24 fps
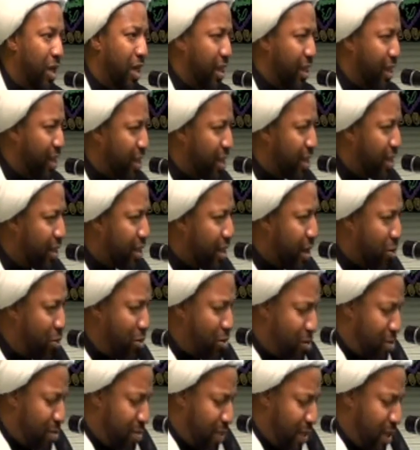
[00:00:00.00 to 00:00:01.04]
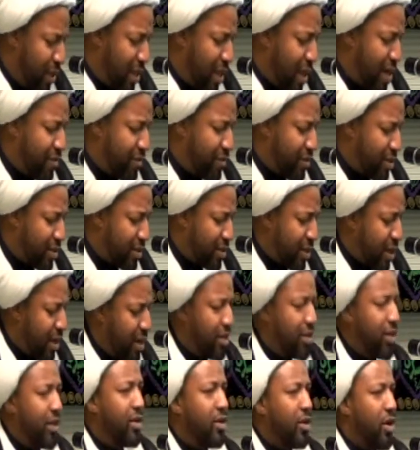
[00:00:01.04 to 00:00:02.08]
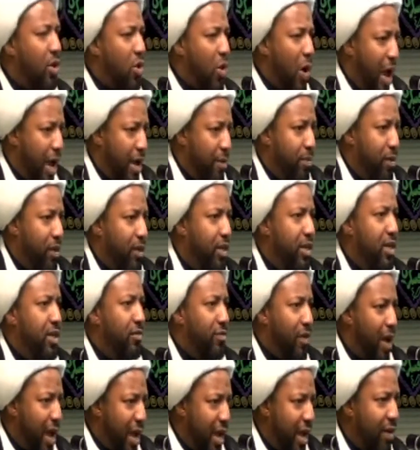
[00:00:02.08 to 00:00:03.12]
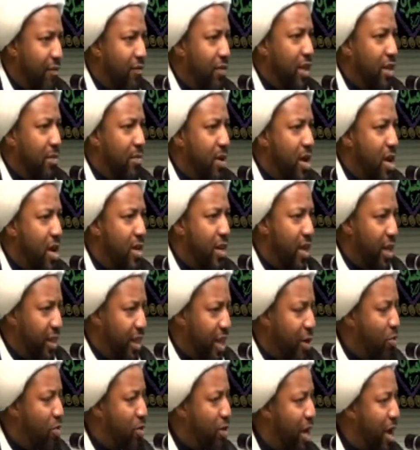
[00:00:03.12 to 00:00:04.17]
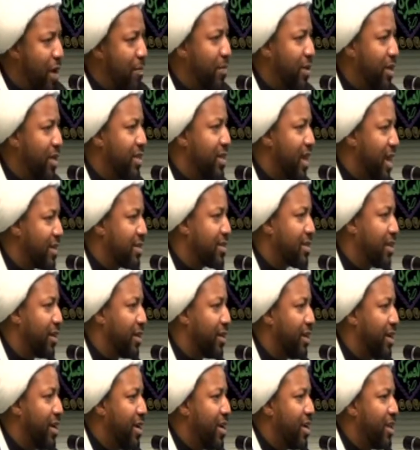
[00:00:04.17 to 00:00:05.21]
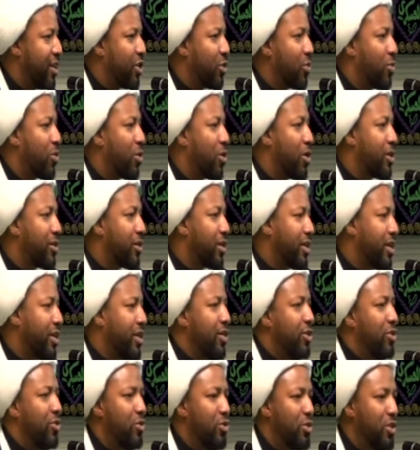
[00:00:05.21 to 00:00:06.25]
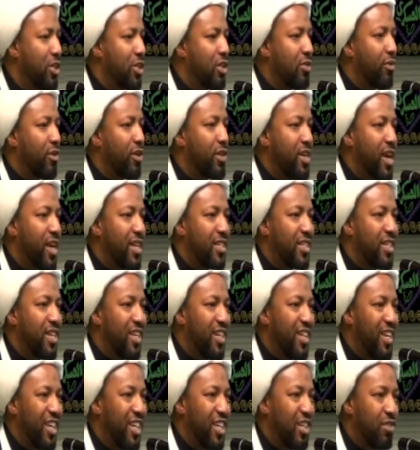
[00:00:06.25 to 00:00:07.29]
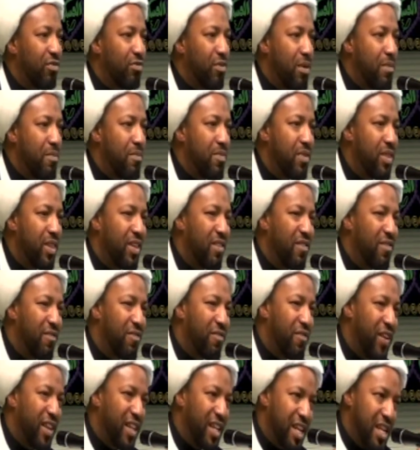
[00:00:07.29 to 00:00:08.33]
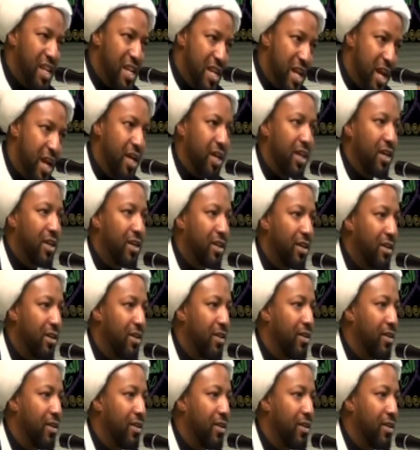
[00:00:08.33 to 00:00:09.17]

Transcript: Do they think that they will be left to say that oh, I believe, I have iman, and they will not be tested? The word that he uses for tested is from fitna.